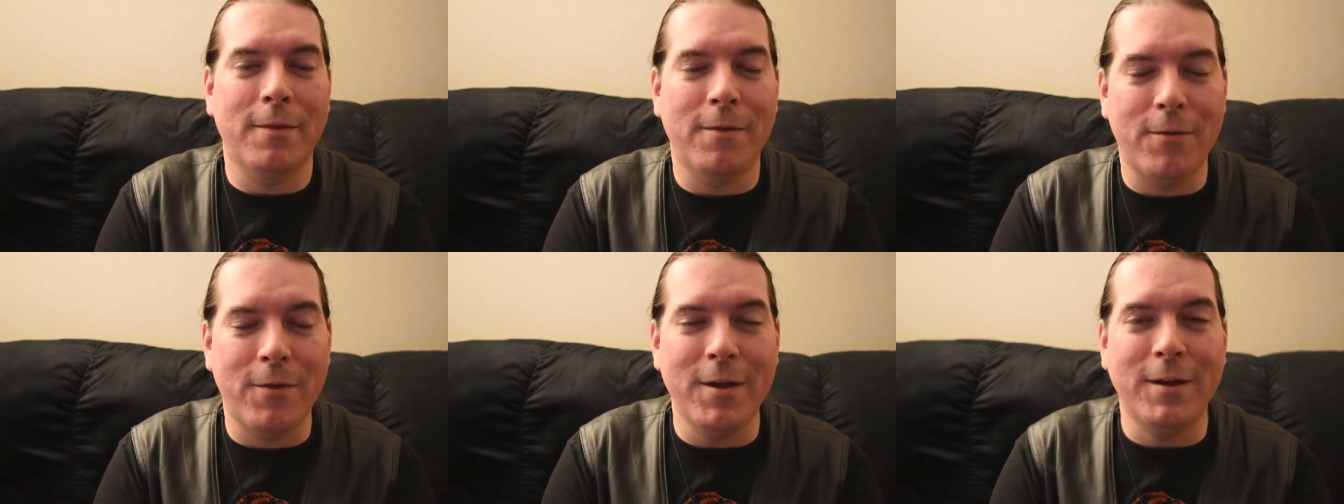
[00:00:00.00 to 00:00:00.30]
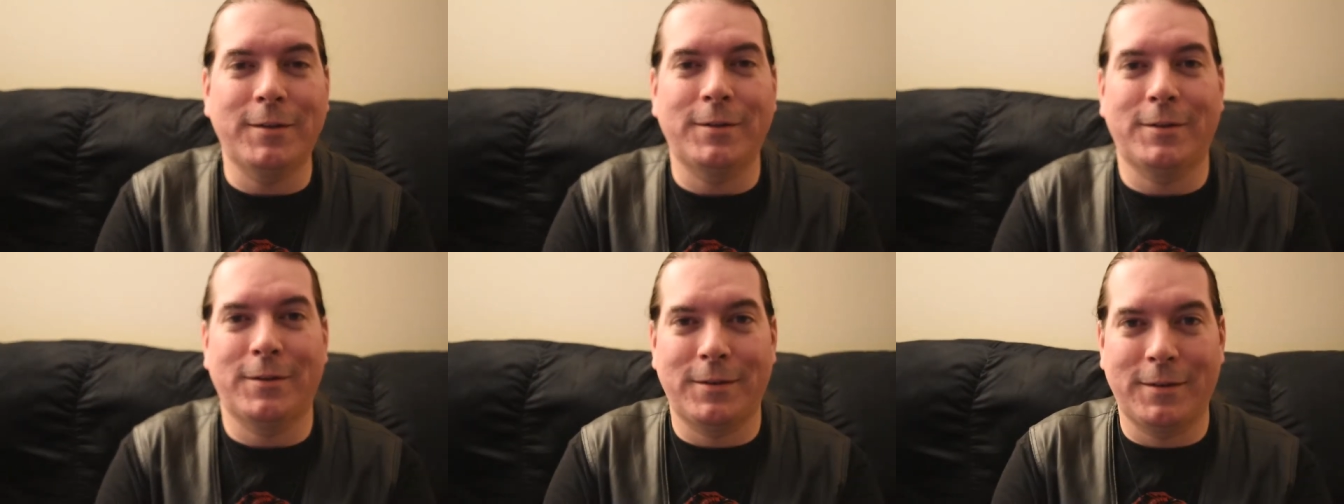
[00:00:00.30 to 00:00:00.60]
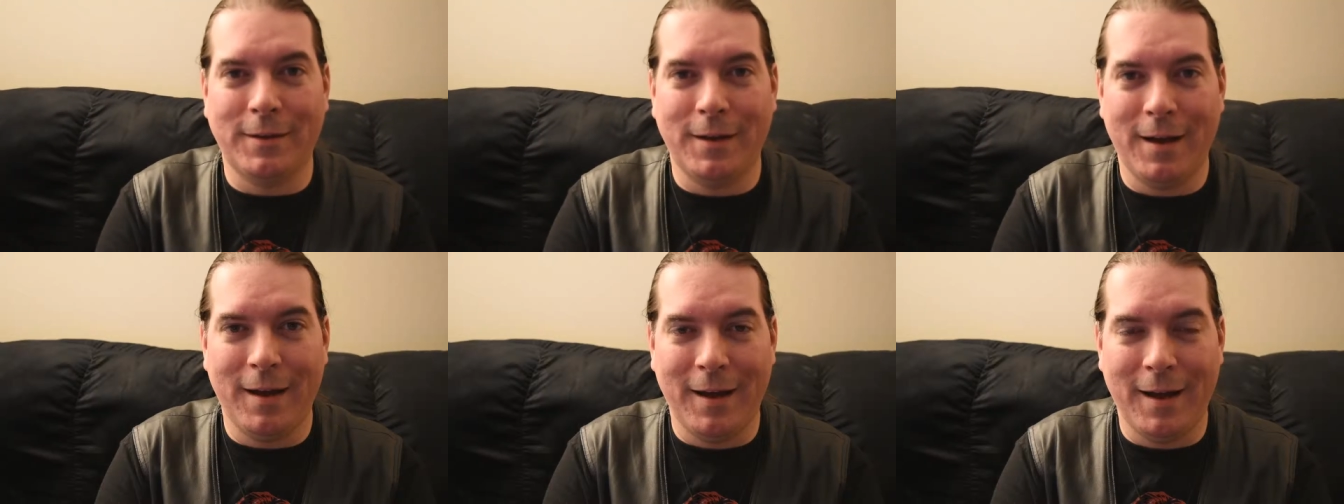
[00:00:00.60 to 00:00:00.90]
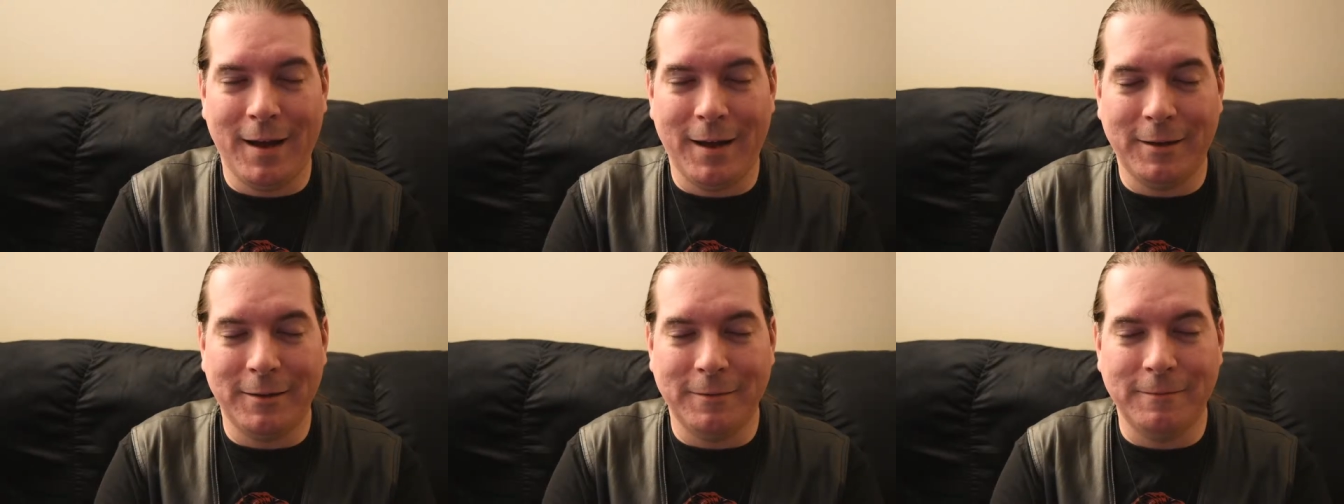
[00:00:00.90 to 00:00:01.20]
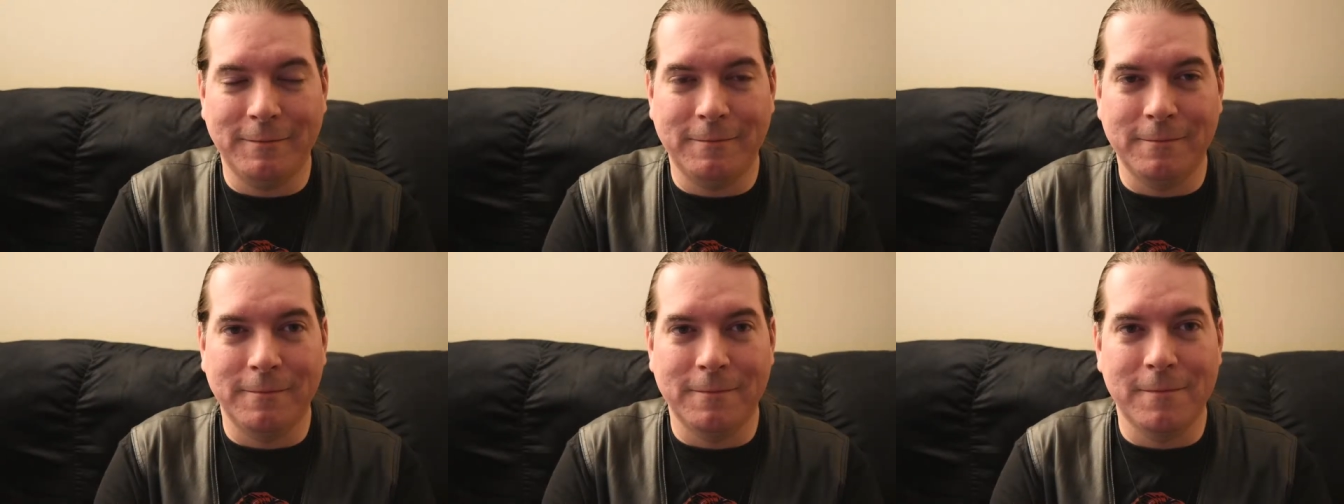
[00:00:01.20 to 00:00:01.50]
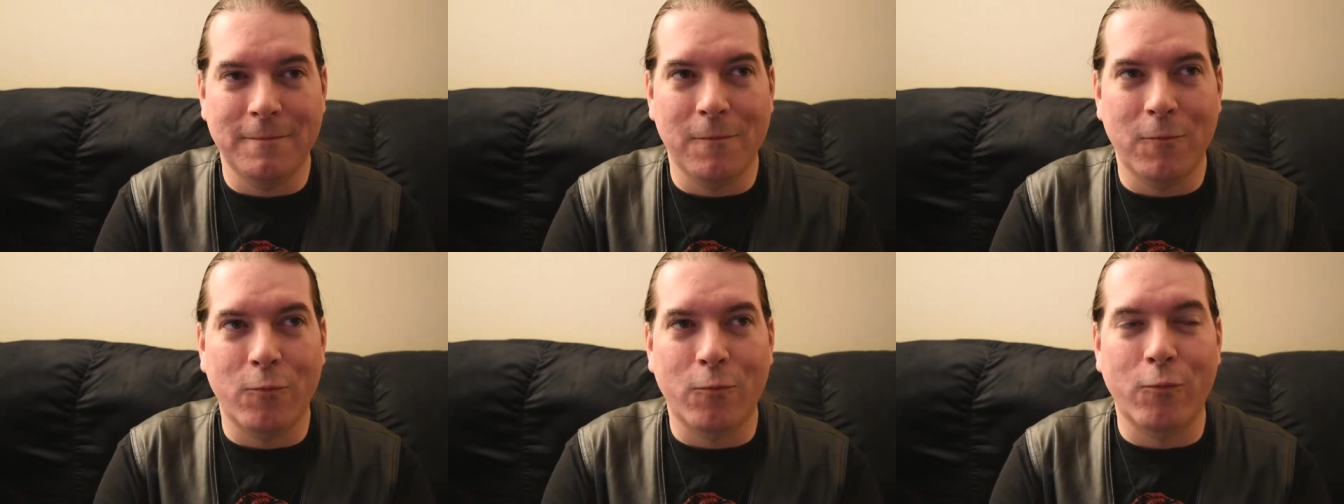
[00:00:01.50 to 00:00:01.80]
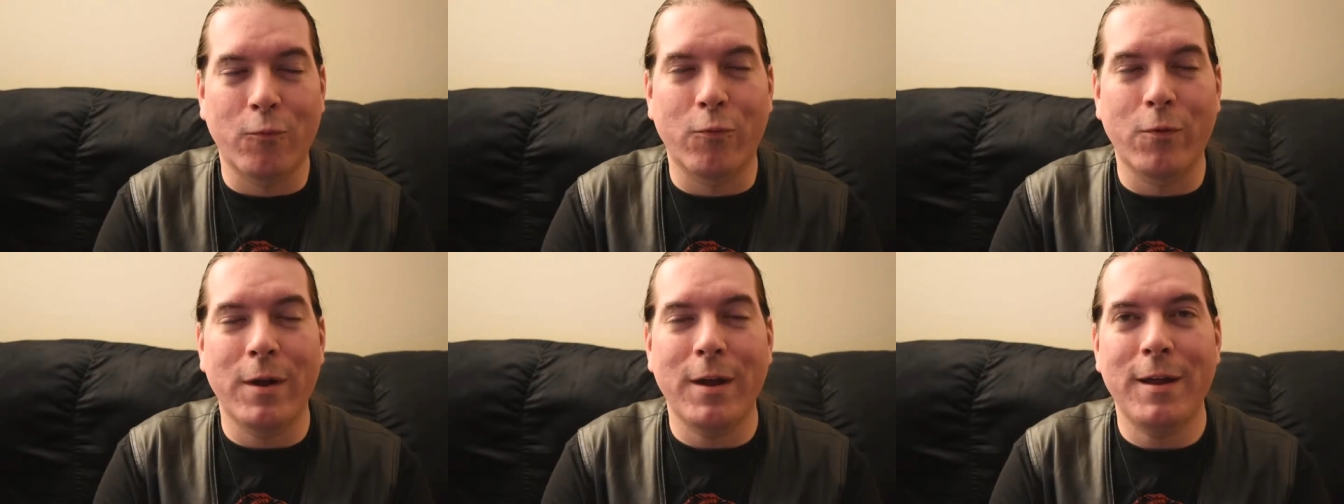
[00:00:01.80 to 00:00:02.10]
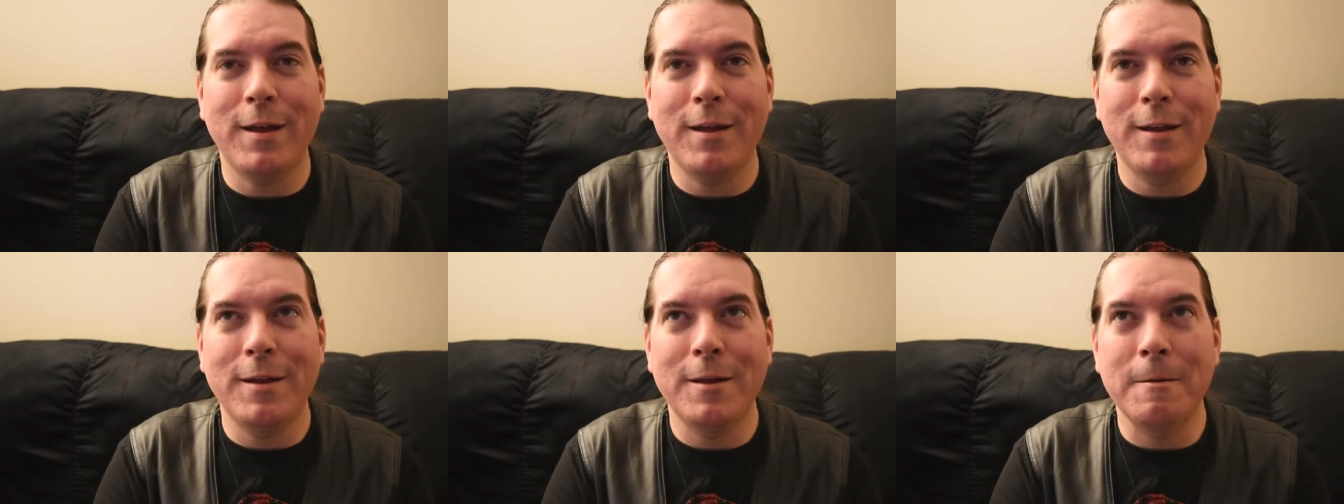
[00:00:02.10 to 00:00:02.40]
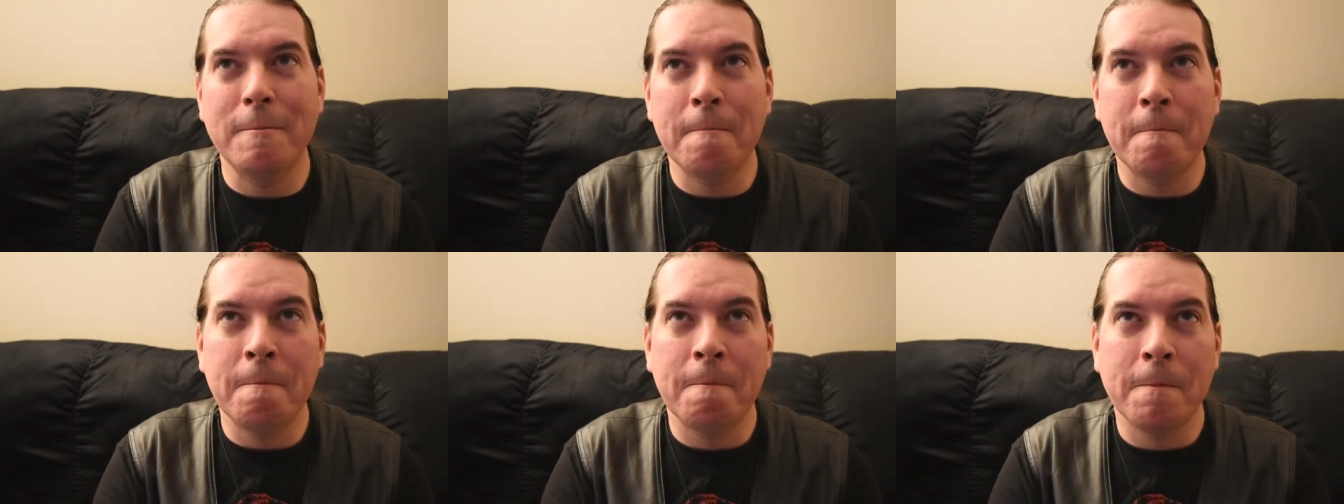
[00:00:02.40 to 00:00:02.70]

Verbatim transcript: this reboot